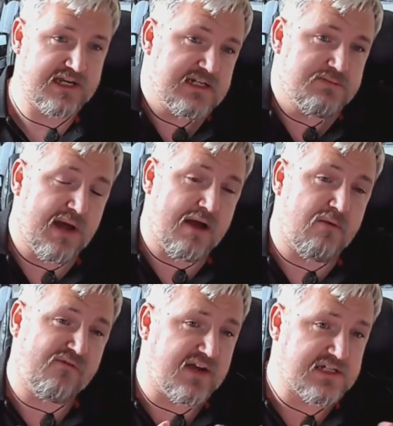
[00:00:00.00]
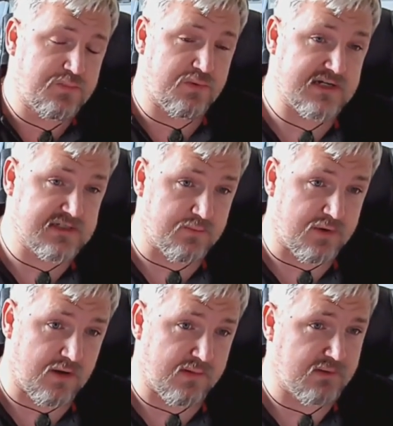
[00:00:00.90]
Here's how I've expressed the
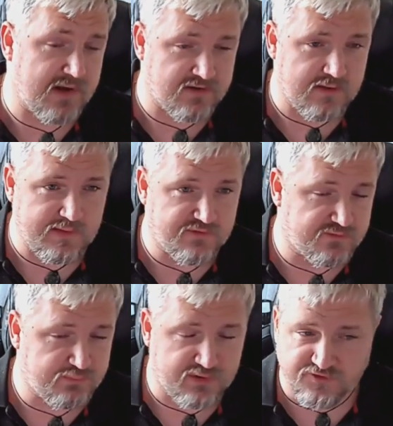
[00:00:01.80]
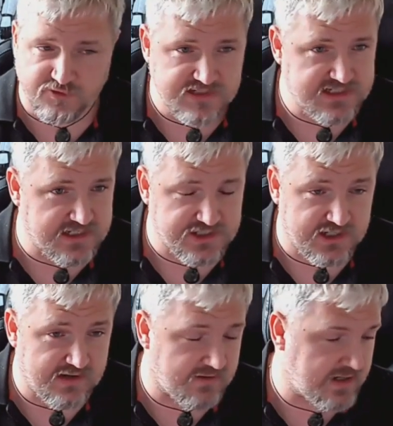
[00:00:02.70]
problem, whether it be performance
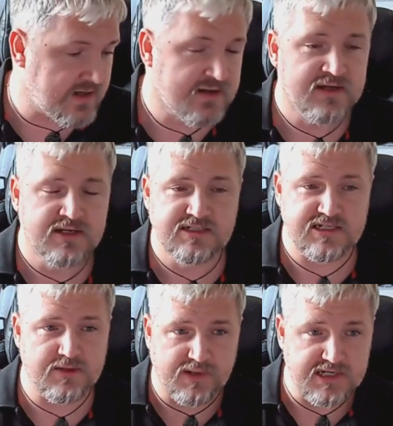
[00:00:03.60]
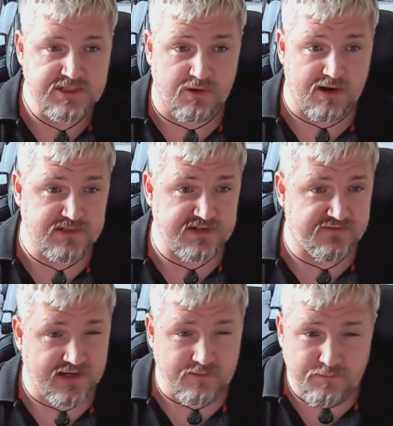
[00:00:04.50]
engineering, disciplines where I'm
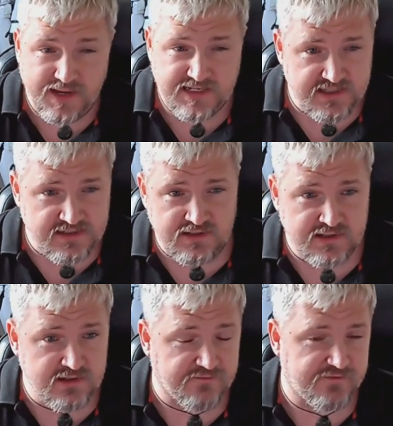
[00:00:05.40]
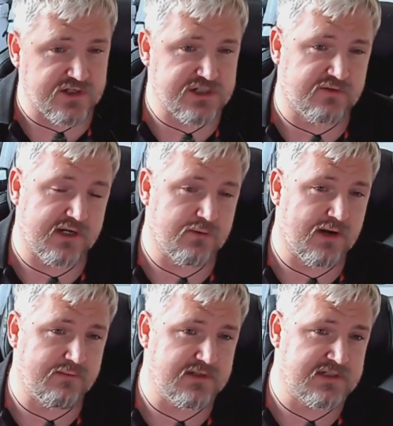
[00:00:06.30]
defining better non functional
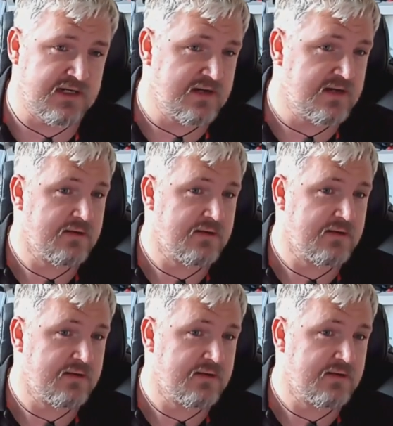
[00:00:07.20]
requirements.